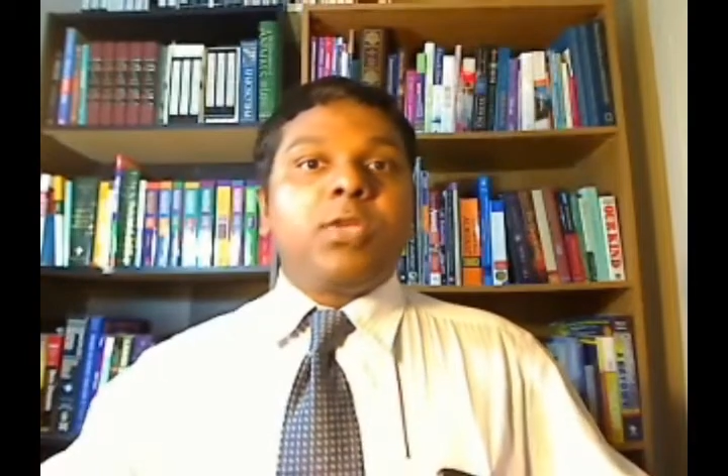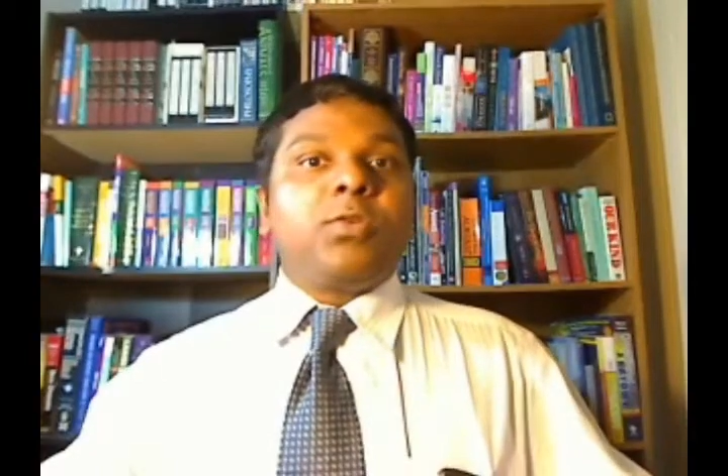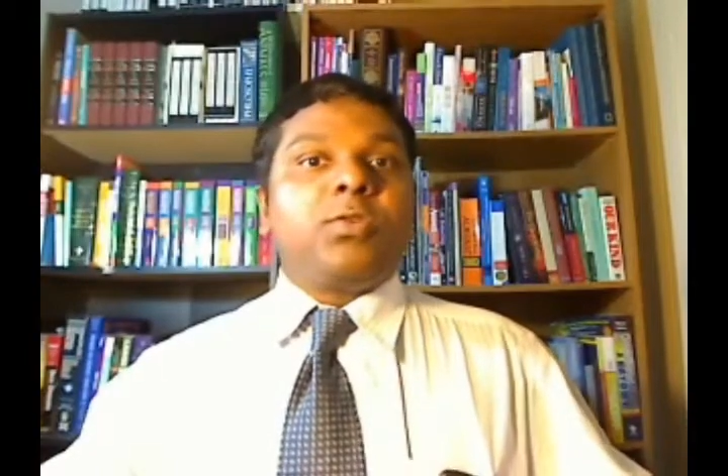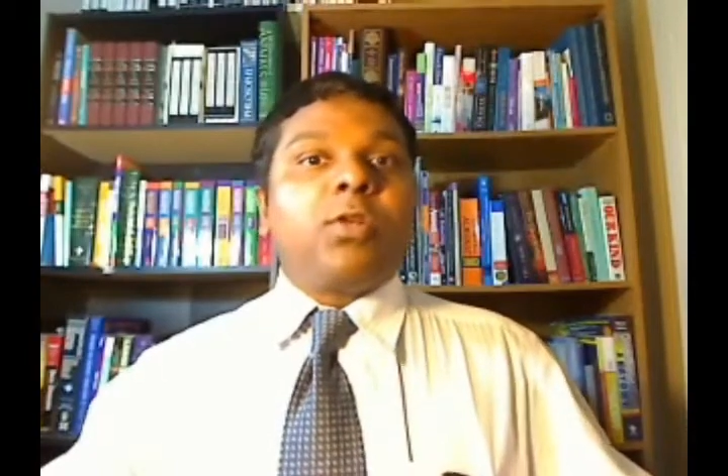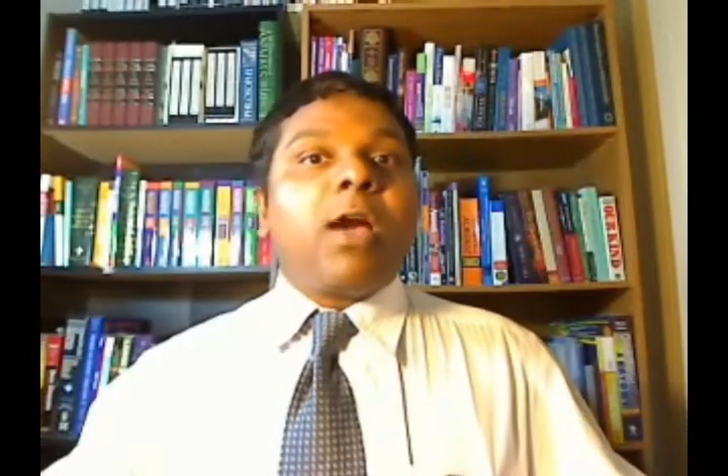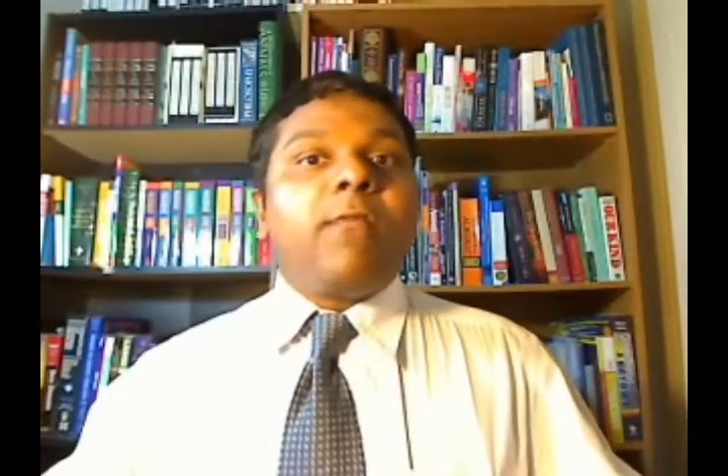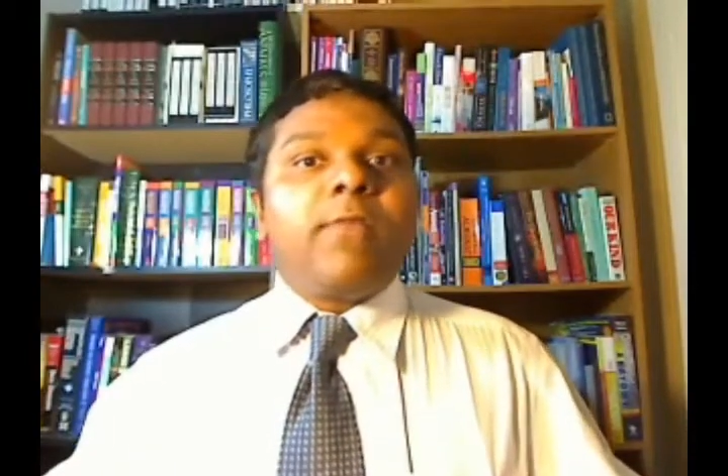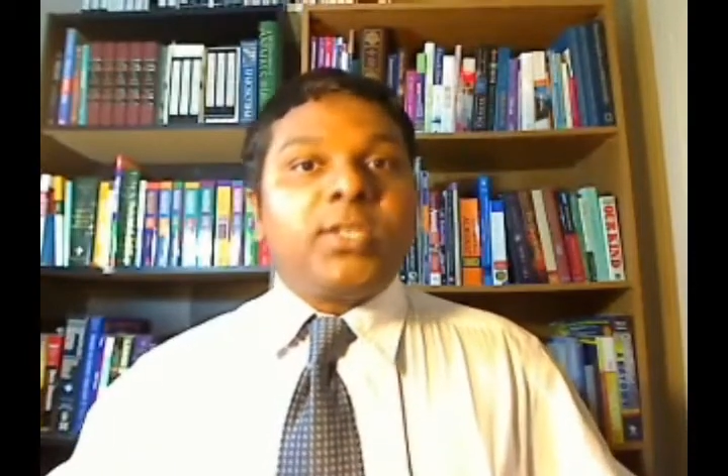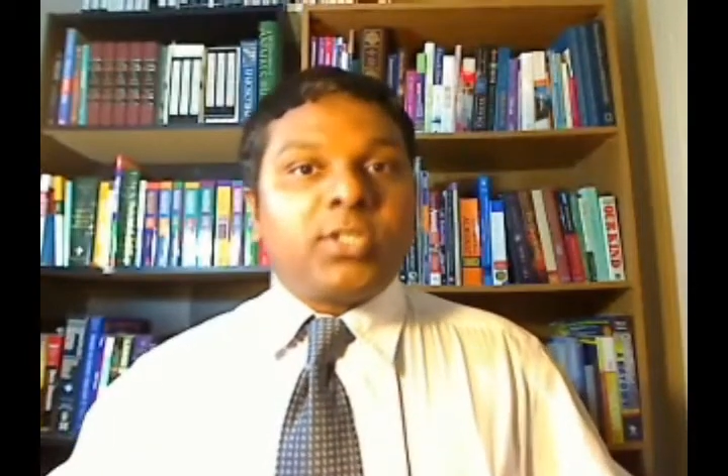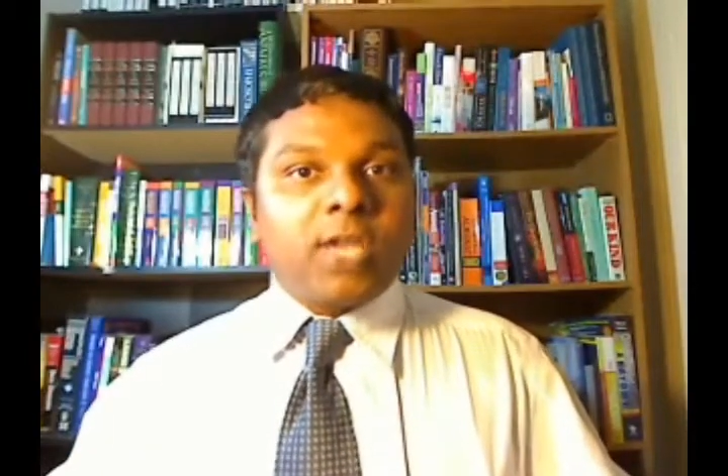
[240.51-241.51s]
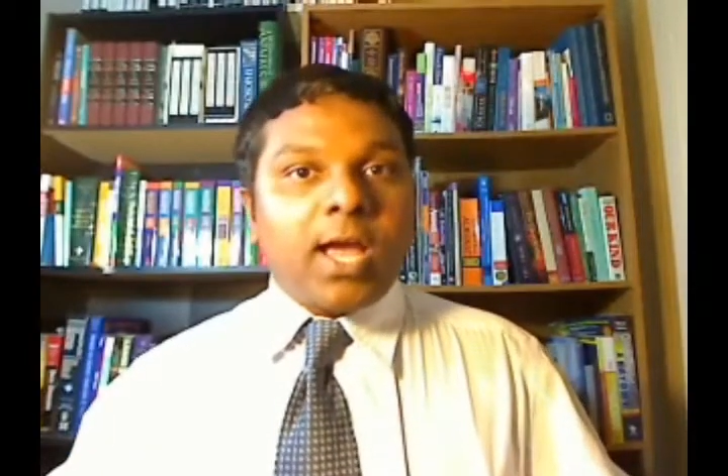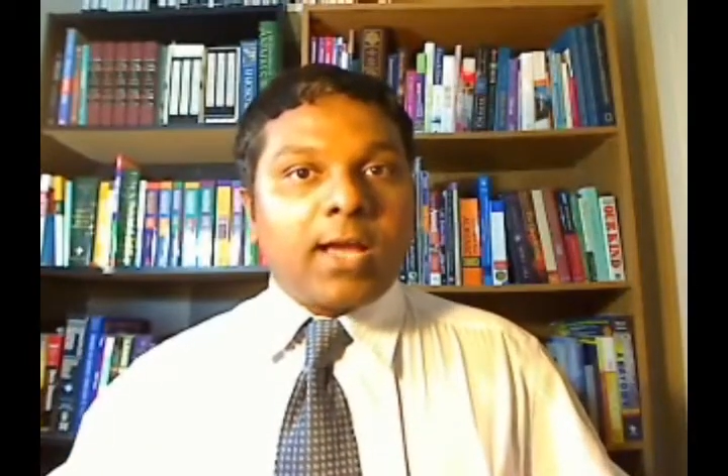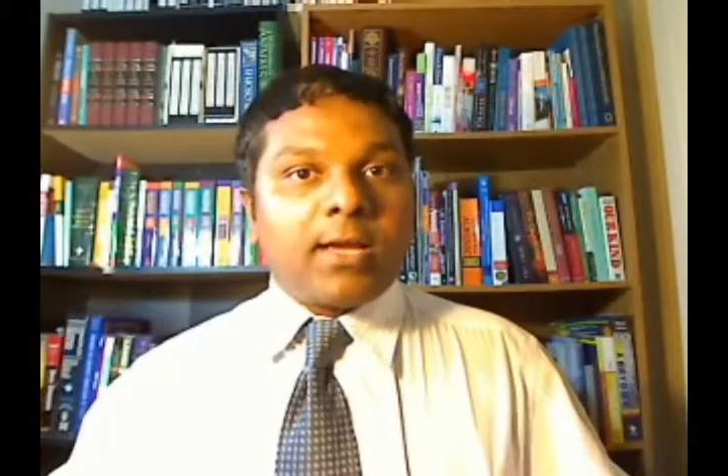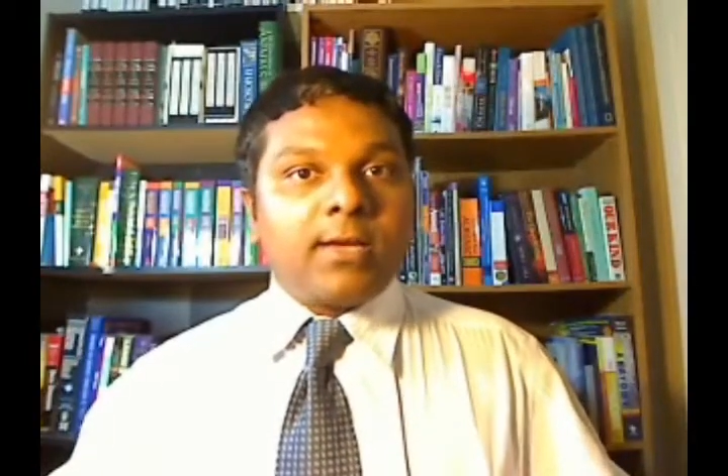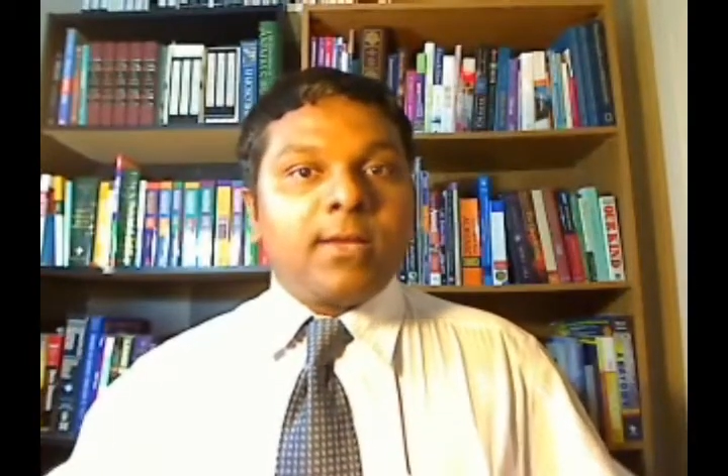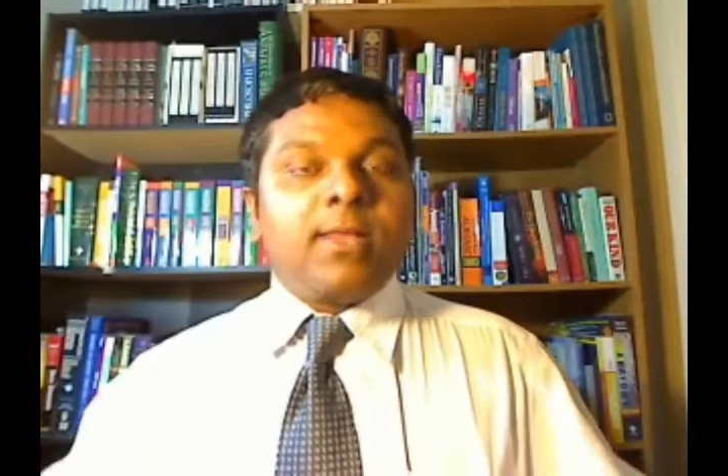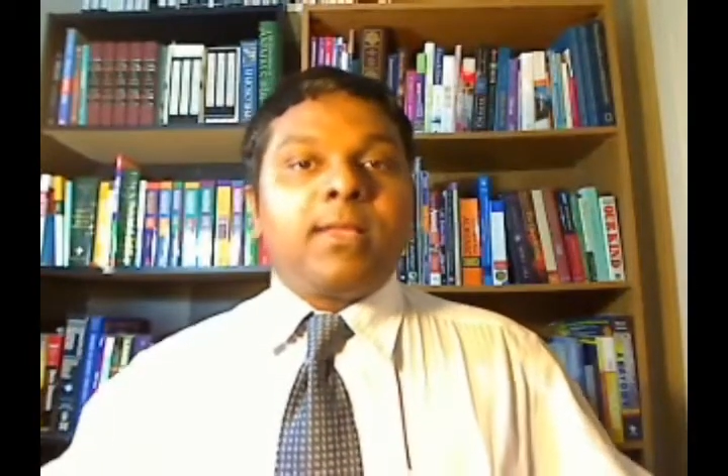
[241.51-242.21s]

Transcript: you should always check